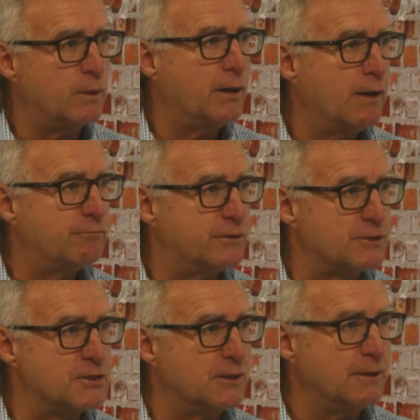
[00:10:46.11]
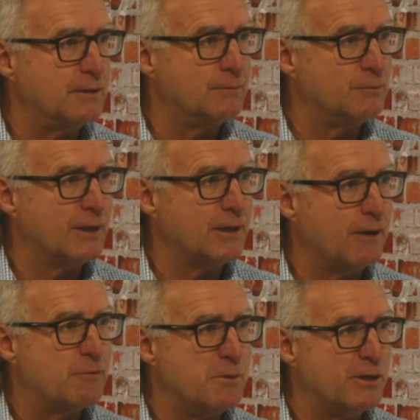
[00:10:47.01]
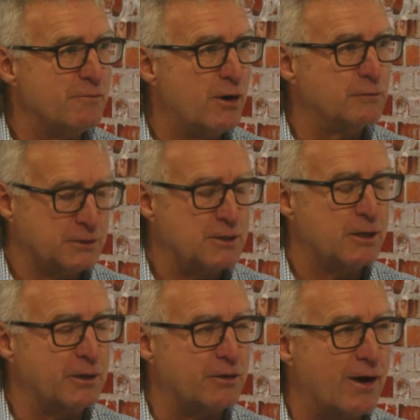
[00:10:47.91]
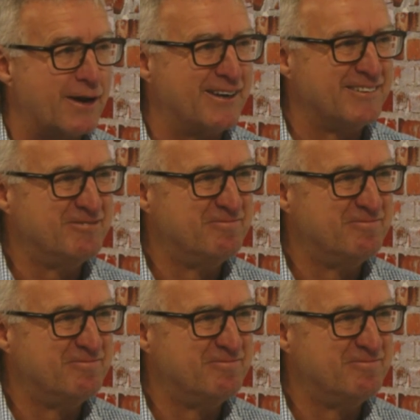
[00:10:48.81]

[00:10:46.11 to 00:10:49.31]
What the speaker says: We love to see and, love to be involved. It's going to be a cracker.